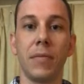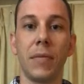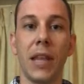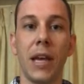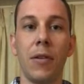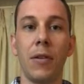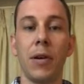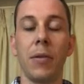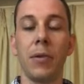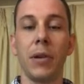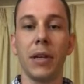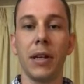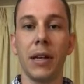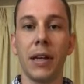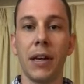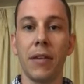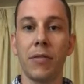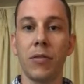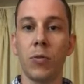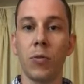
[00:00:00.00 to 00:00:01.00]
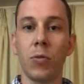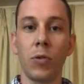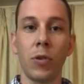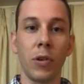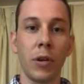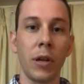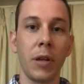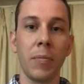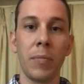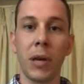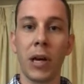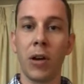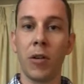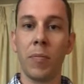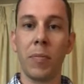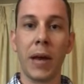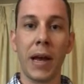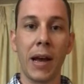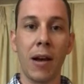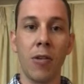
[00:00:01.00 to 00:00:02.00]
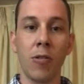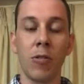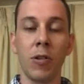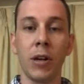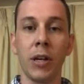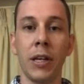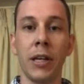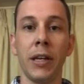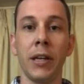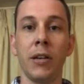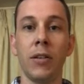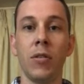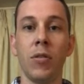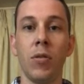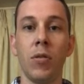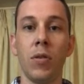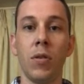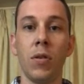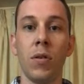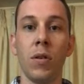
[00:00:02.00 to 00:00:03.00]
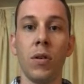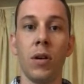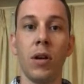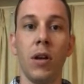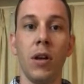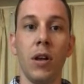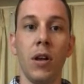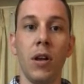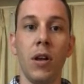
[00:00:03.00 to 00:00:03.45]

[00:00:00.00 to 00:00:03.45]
That way we didn't have to worry about powering it or